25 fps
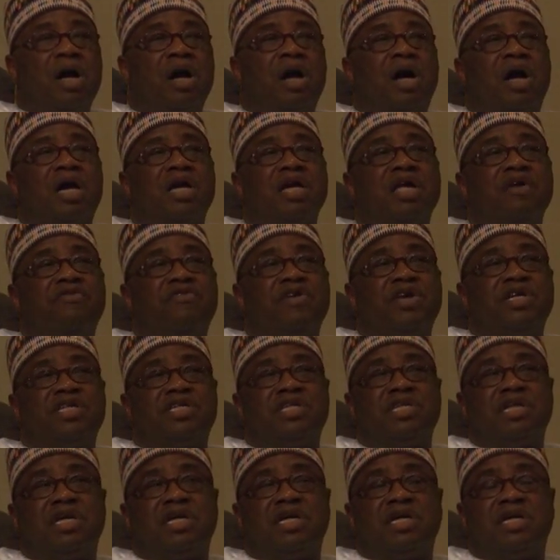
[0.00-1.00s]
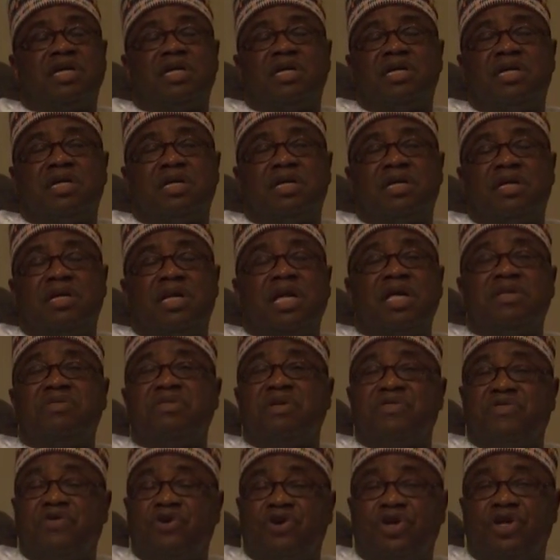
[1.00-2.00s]
And if he's
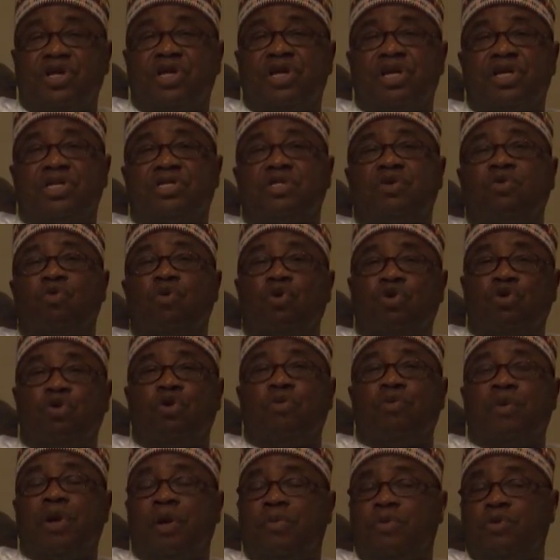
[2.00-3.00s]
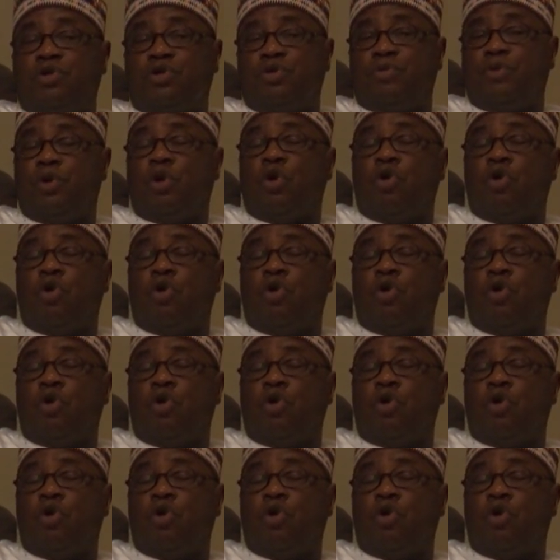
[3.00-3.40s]
less than 30 years, he will not be able to be